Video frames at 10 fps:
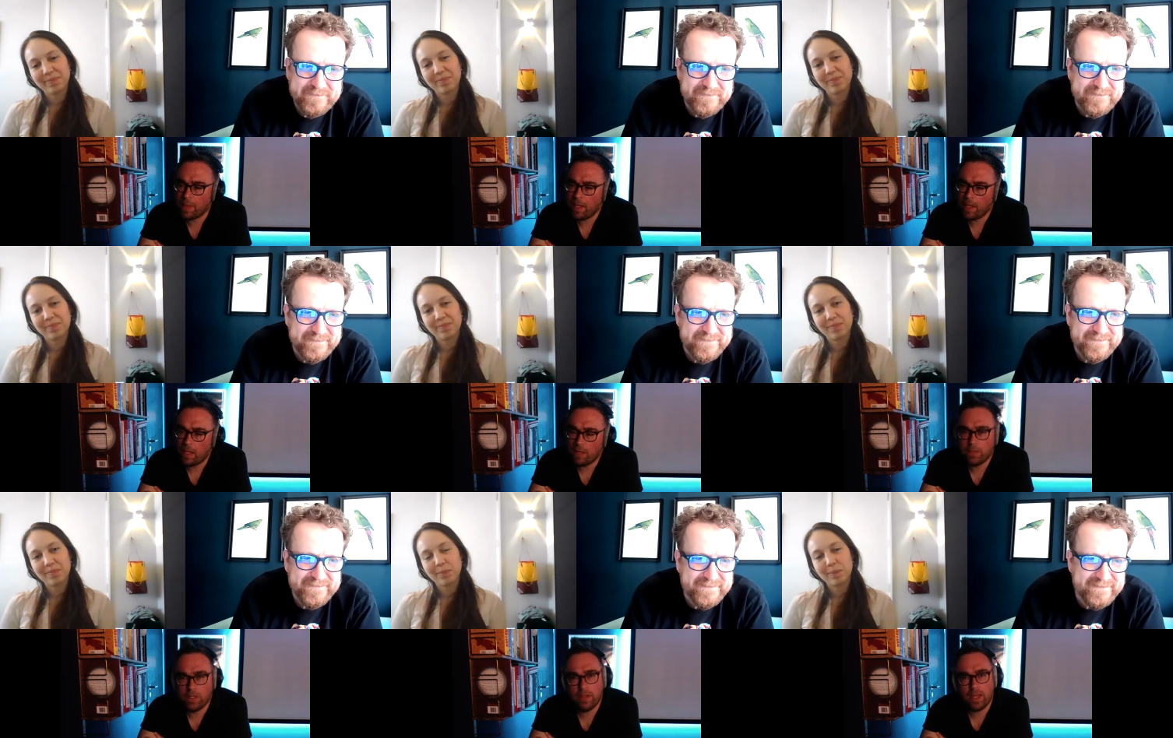Speaker 1: I
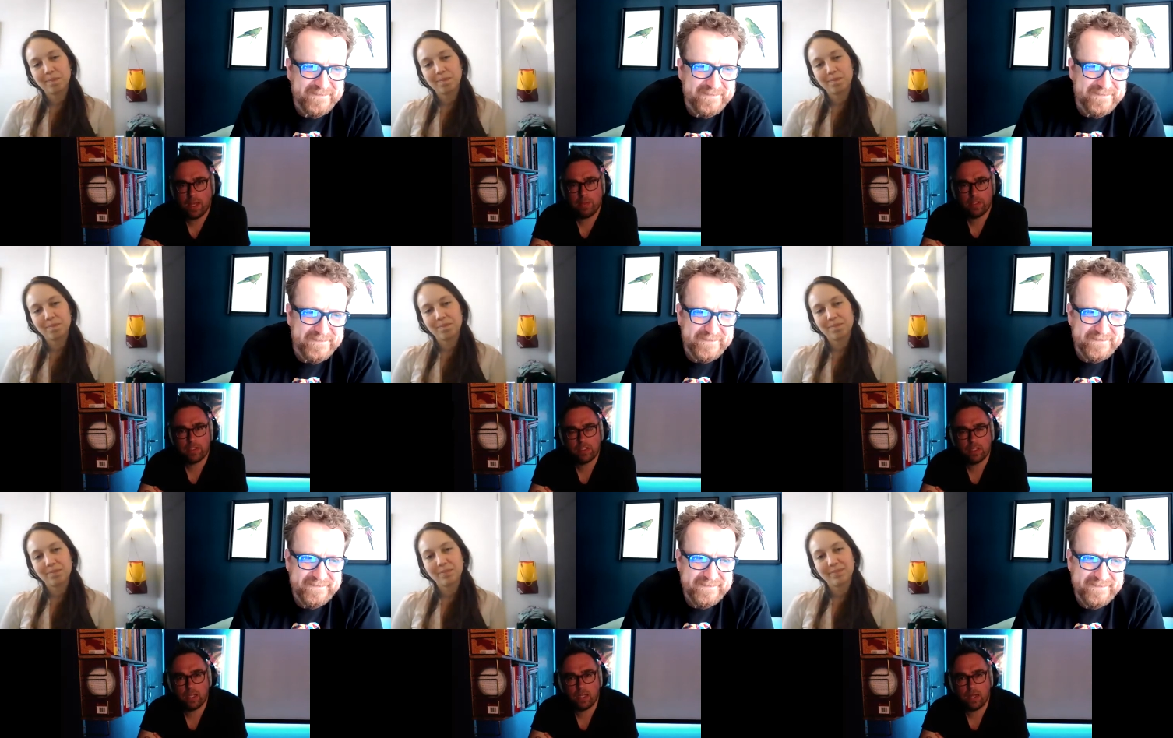put in there because
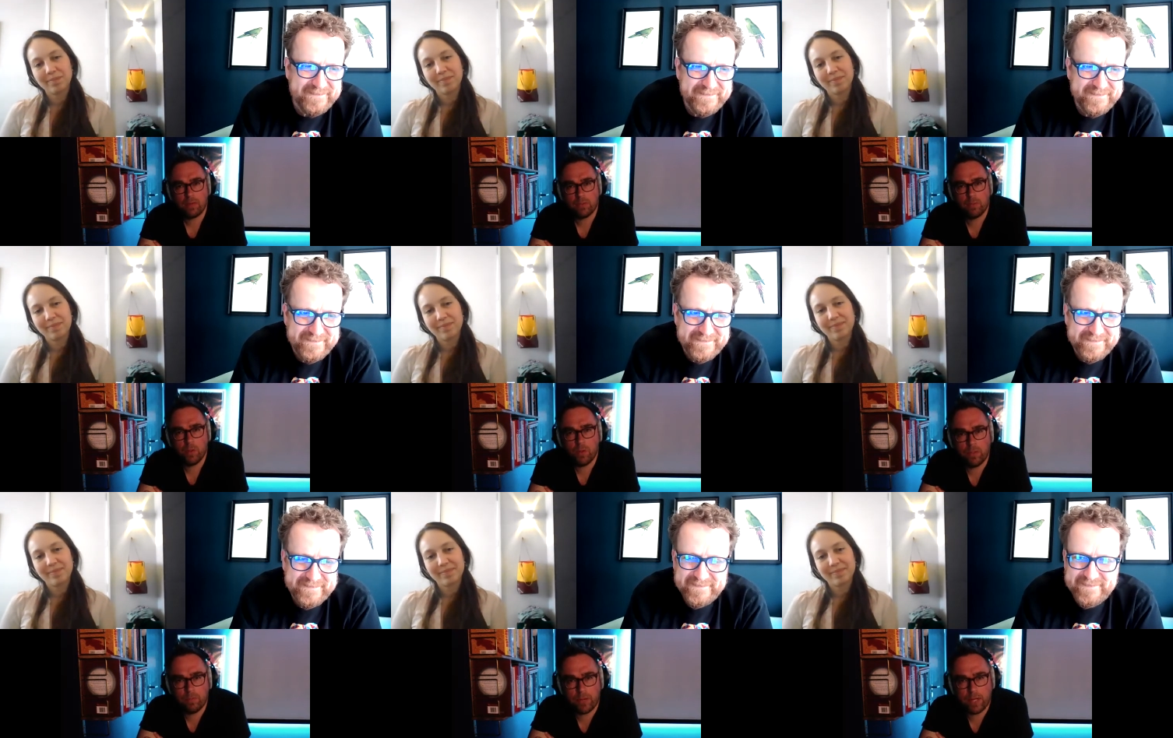uh, I was born
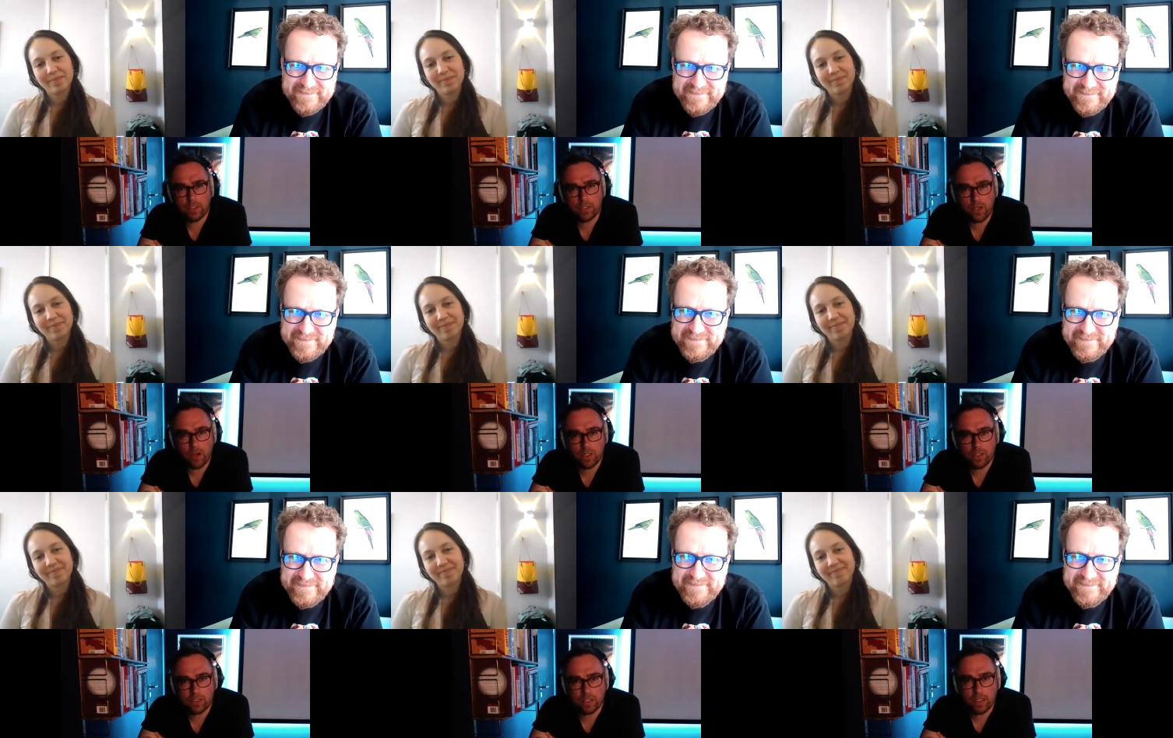and bred in
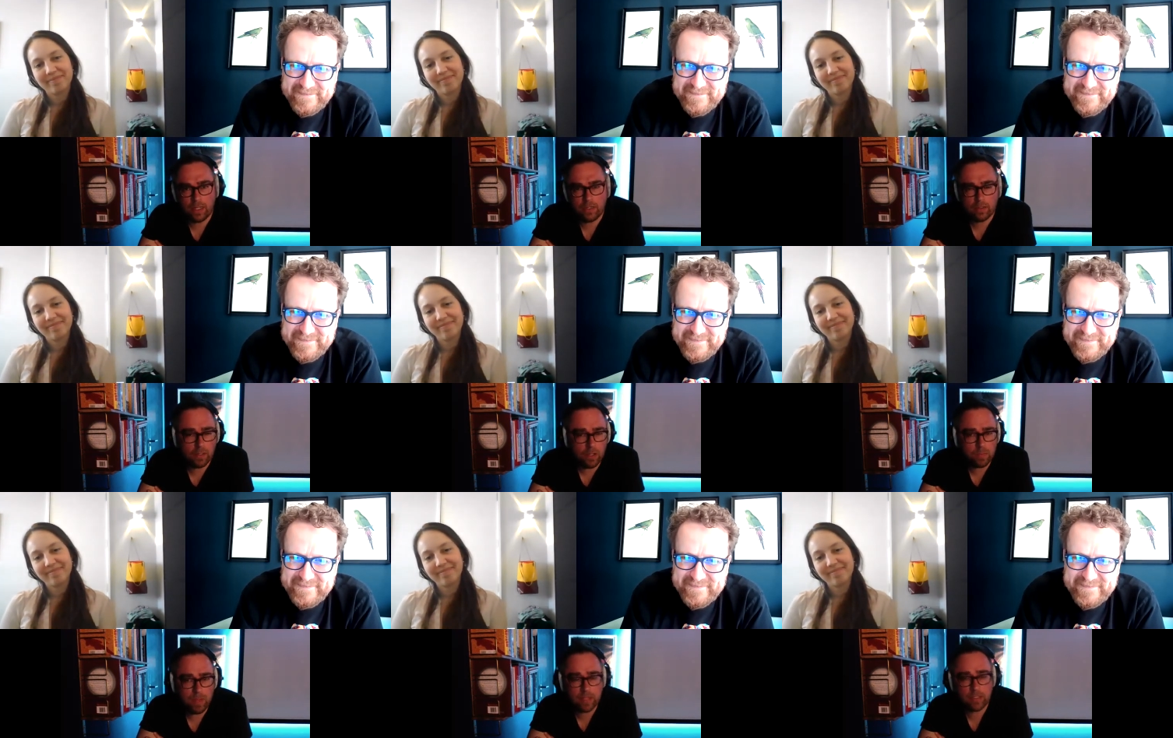Scotland and then
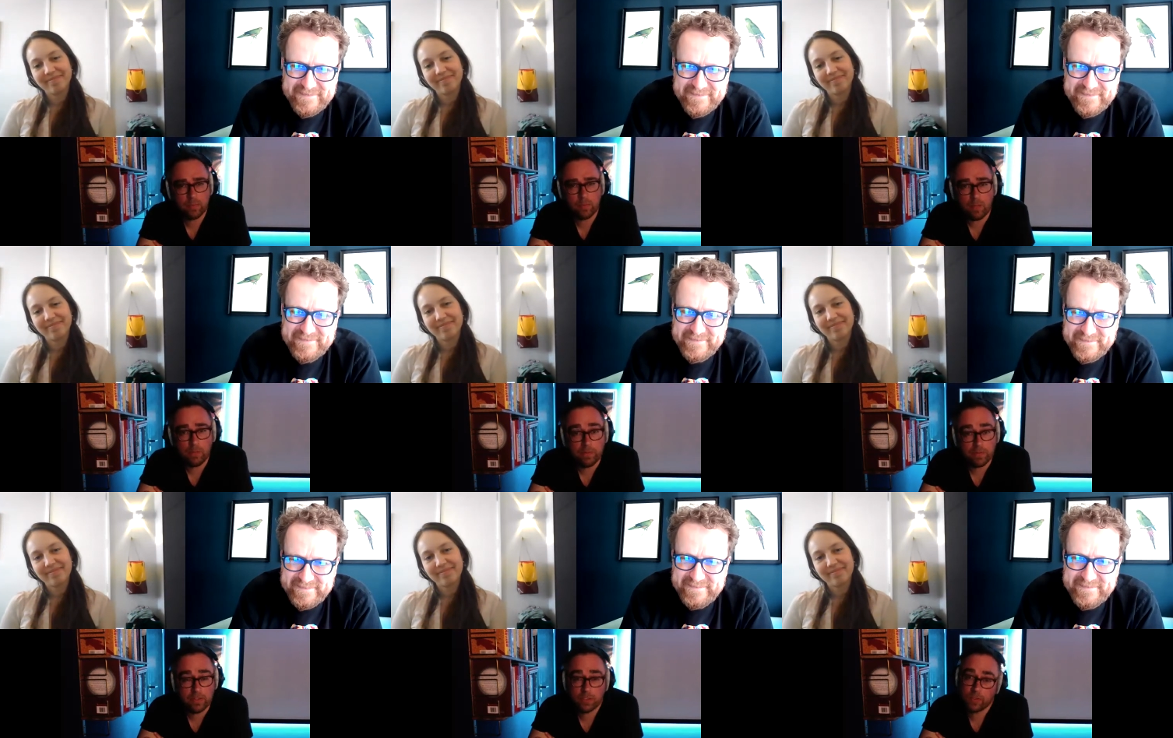lost my accent when I
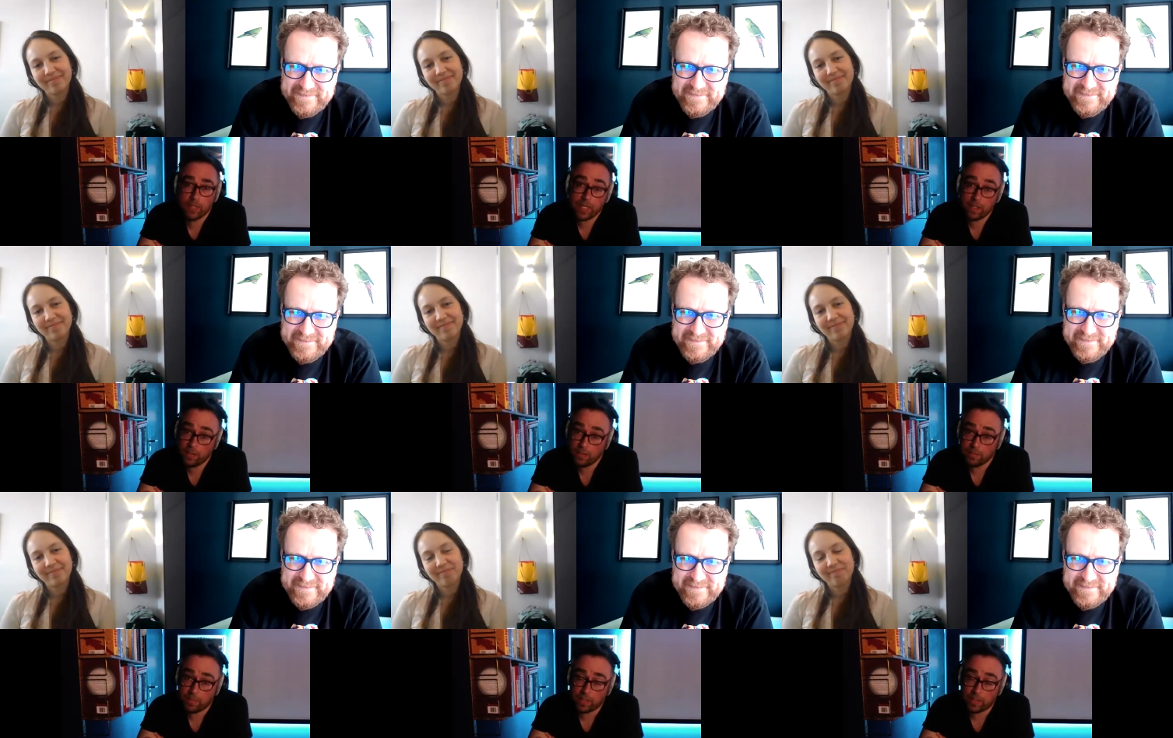moved to England
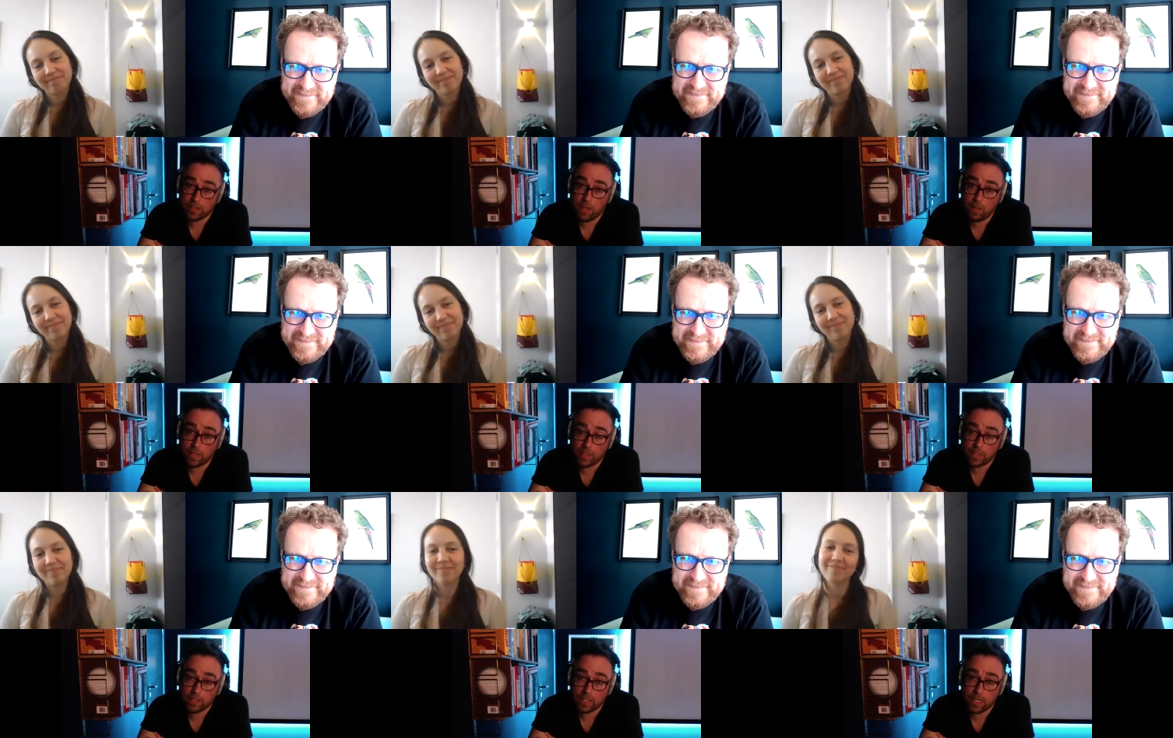because no one could
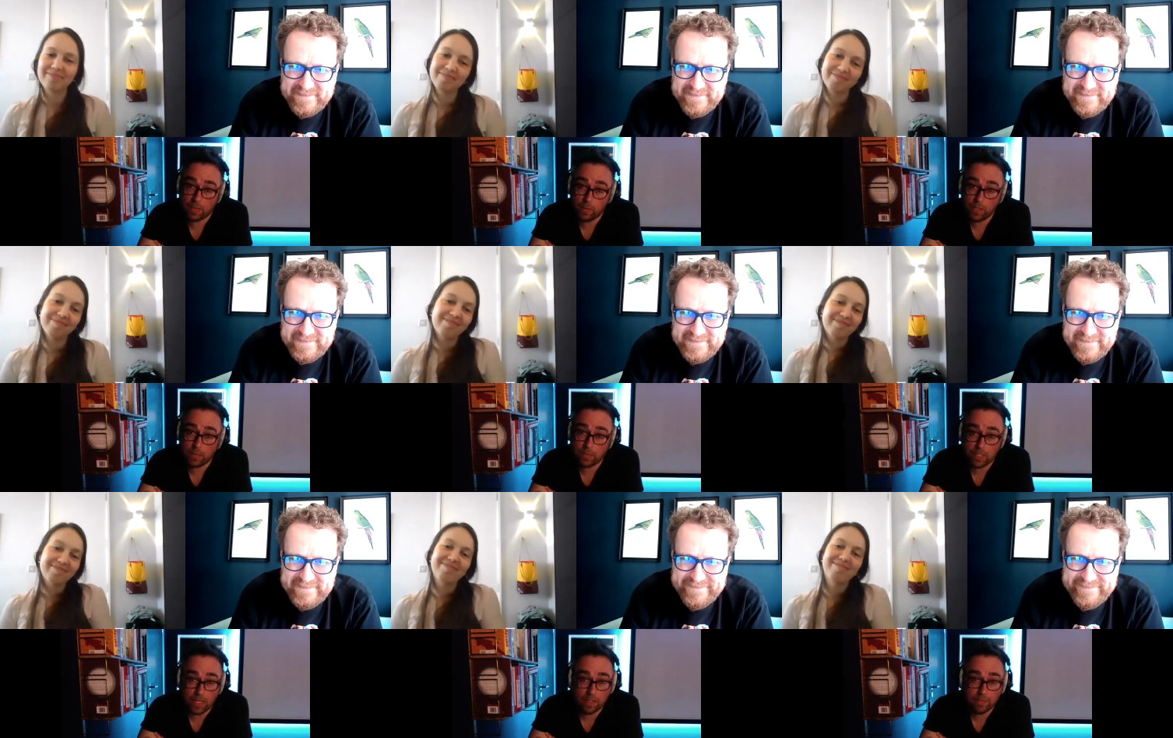understand a word I was
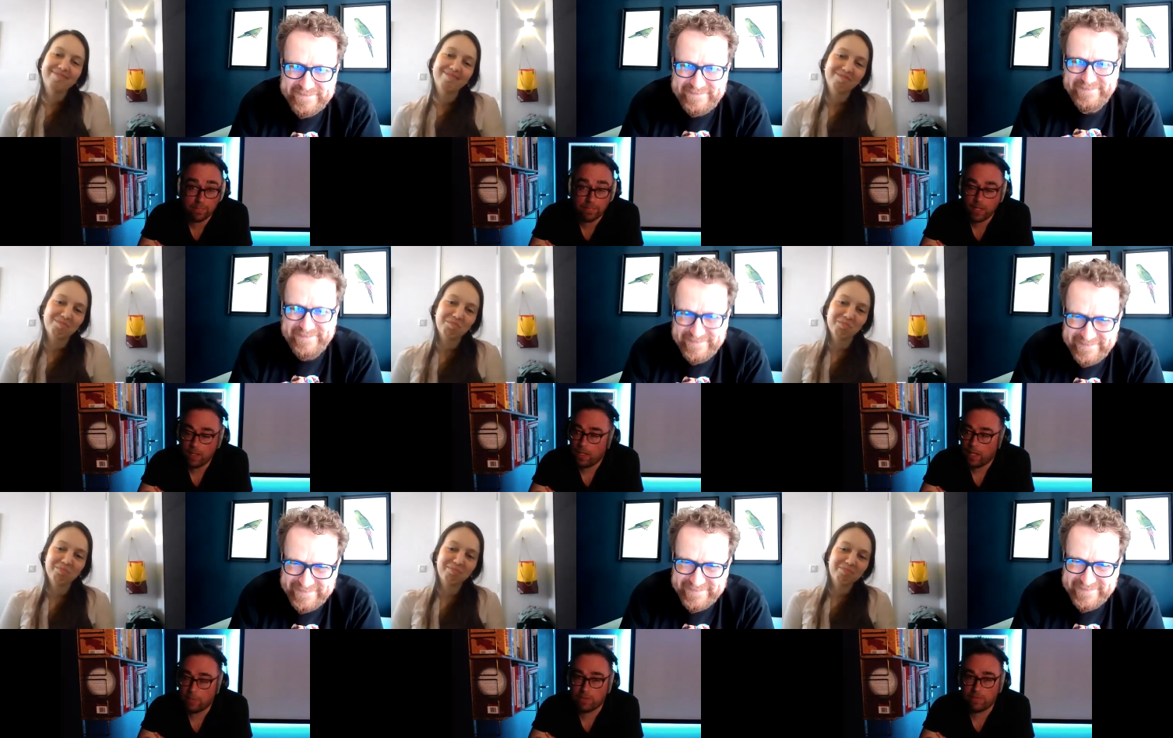saying.
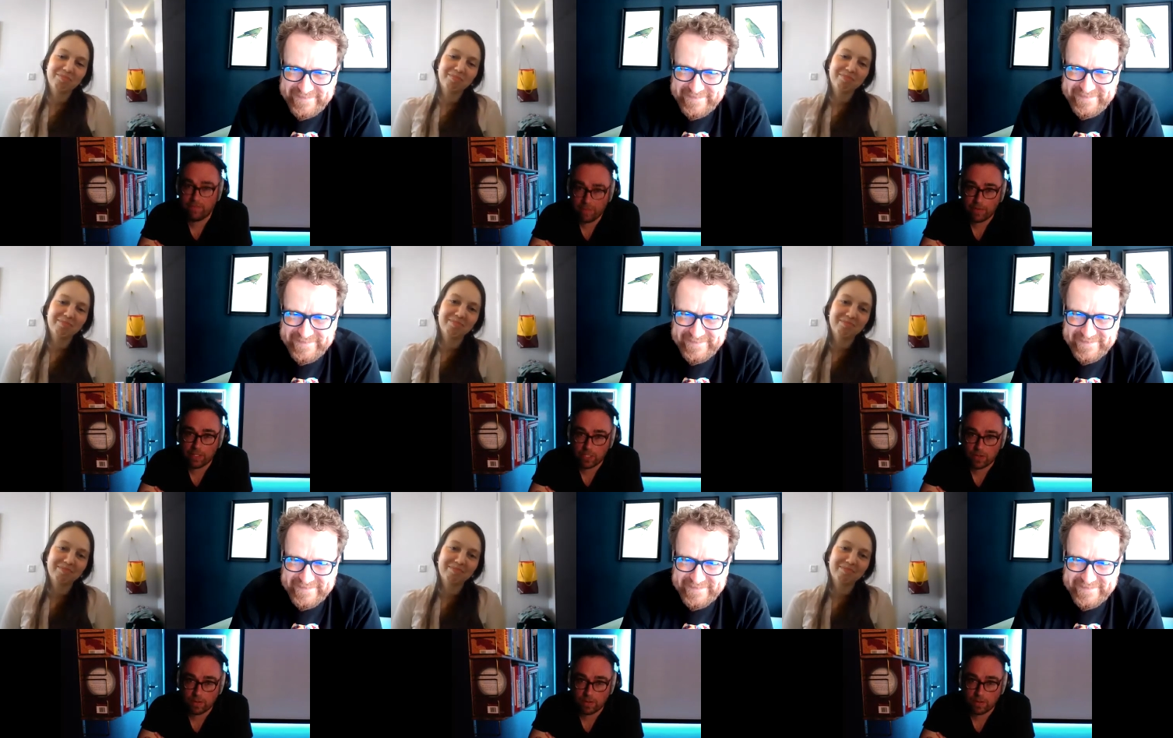It was very strong,